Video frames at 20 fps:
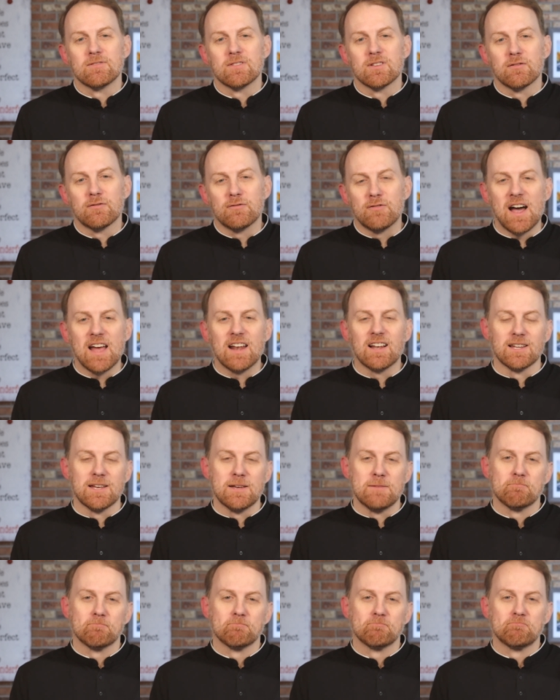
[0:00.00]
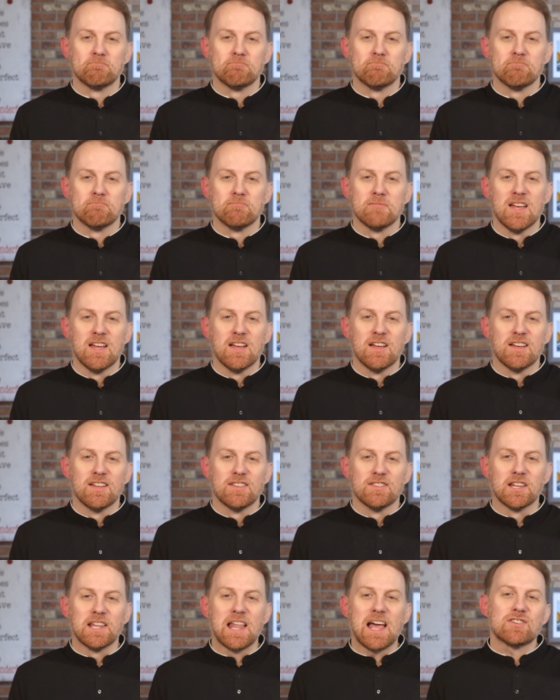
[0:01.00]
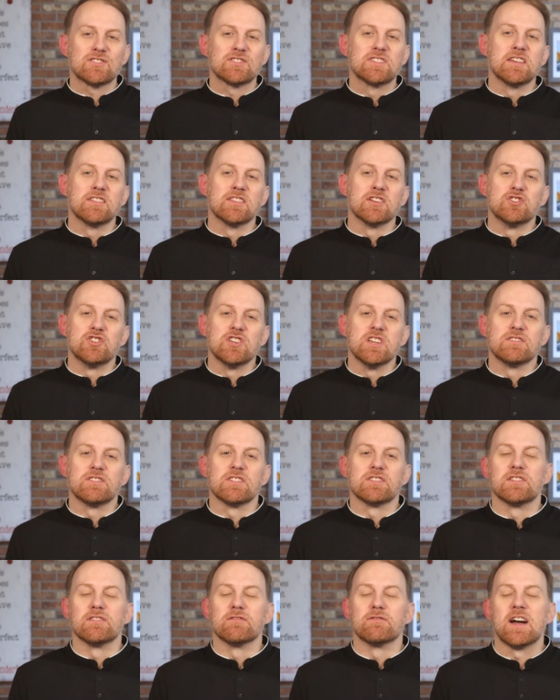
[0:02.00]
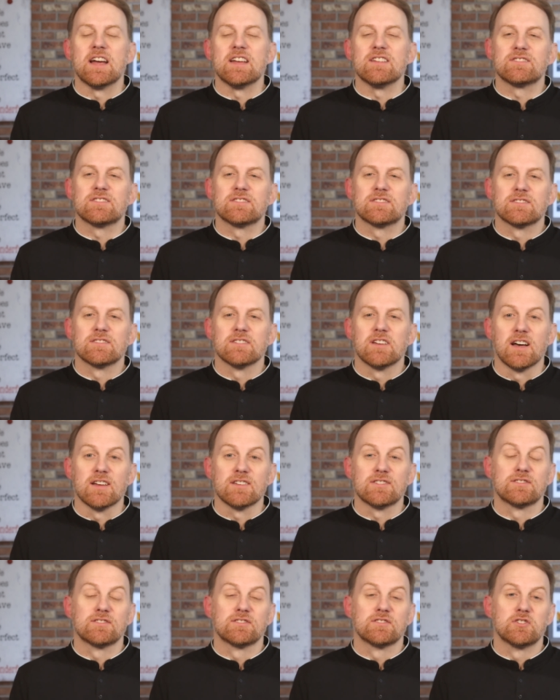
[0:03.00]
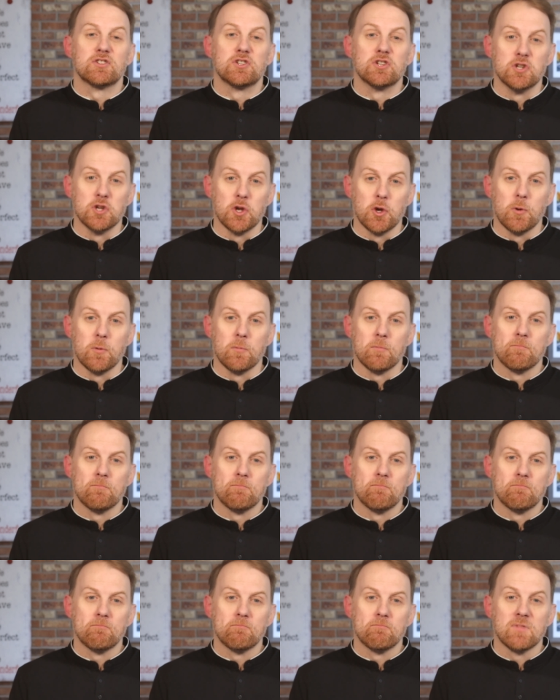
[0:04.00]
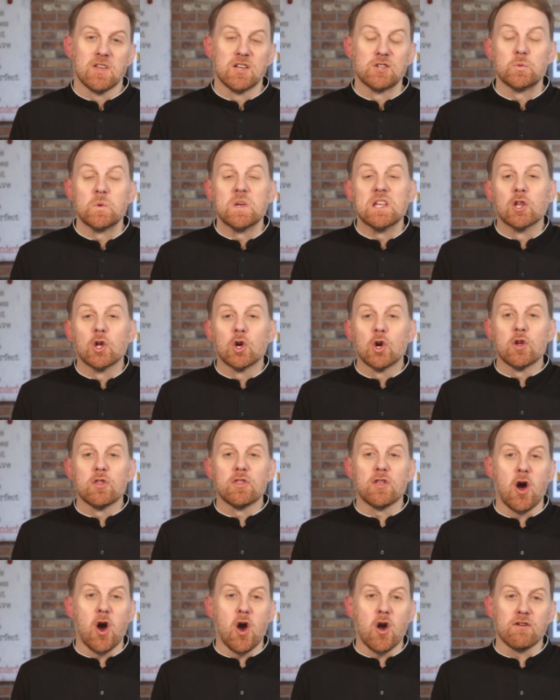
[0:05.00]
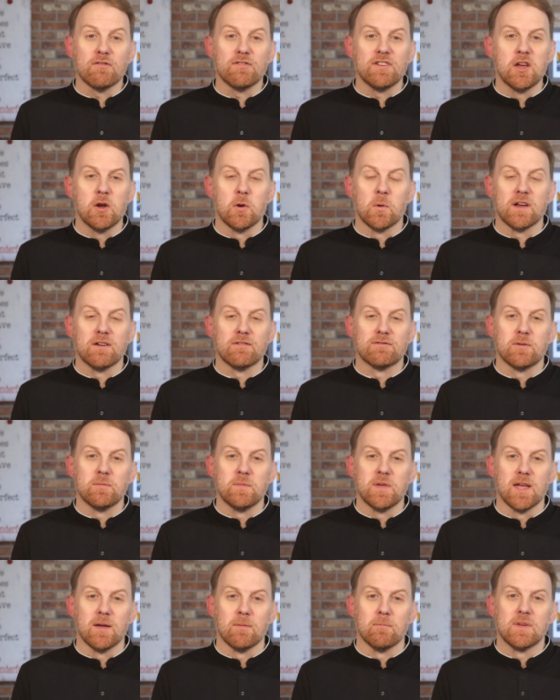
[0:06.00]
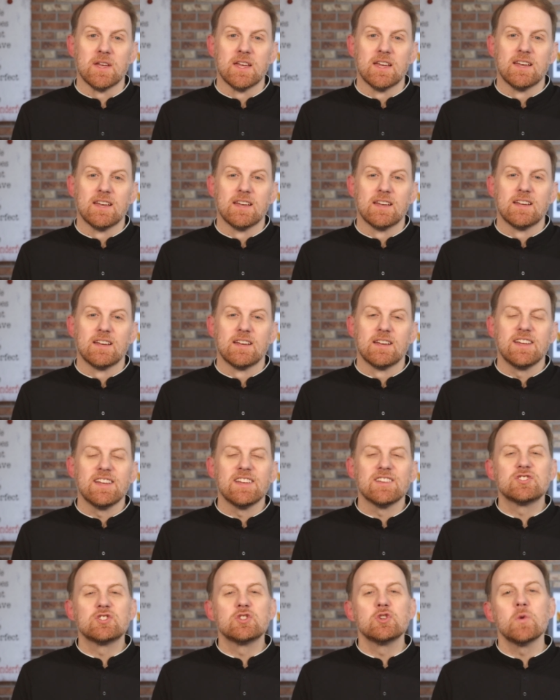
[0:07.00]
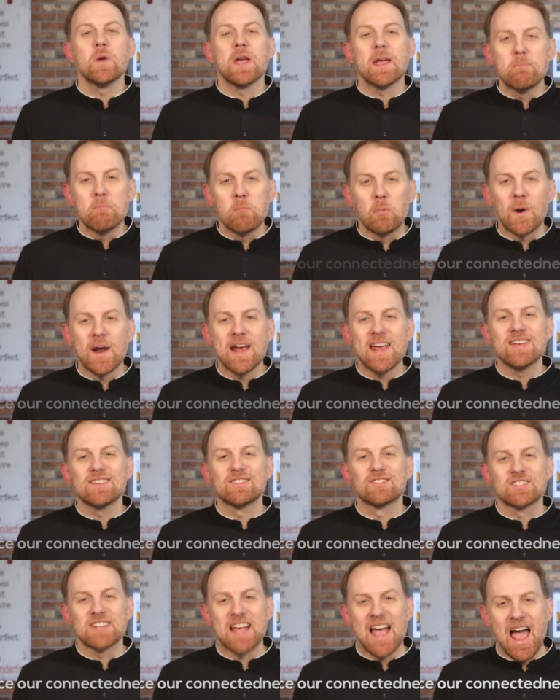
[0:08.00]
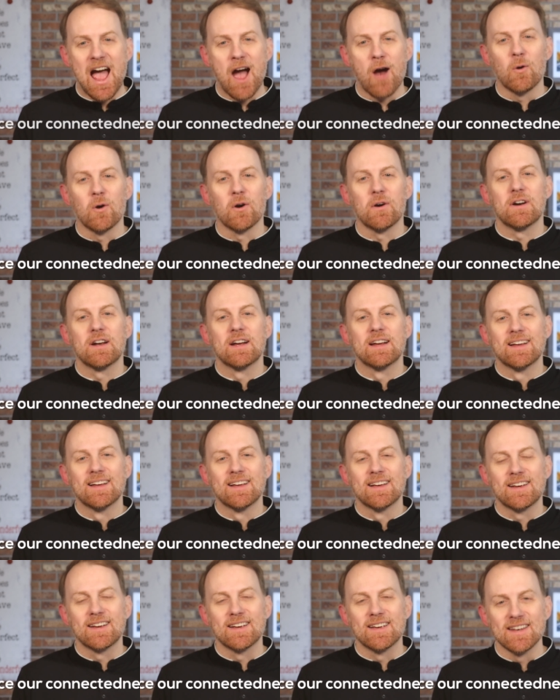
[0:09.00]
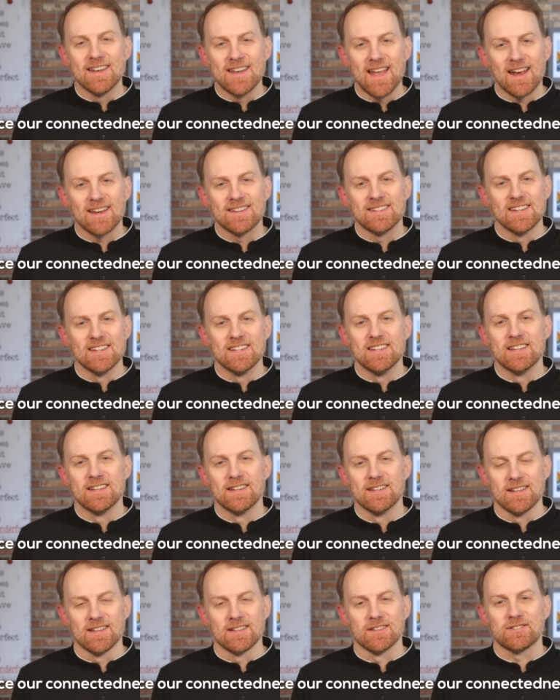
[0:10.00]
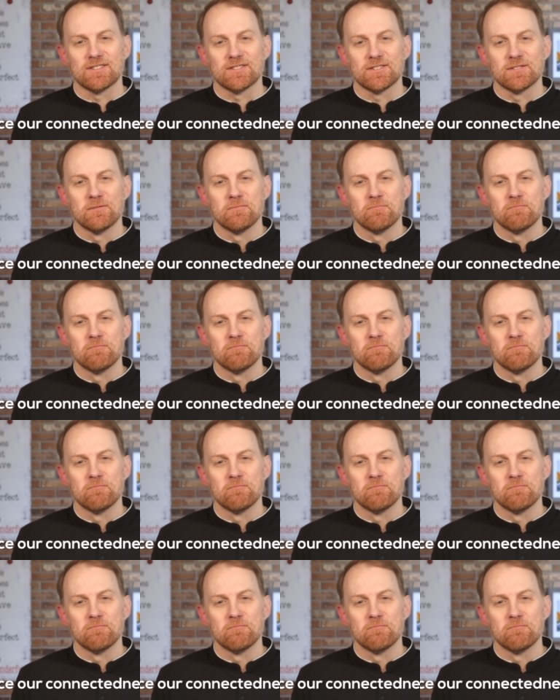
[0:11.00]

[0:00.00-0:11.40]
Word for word: Finally, the last thing that Jesus invites us to do as we learn the art of hearing from him is to embrace our connectedness.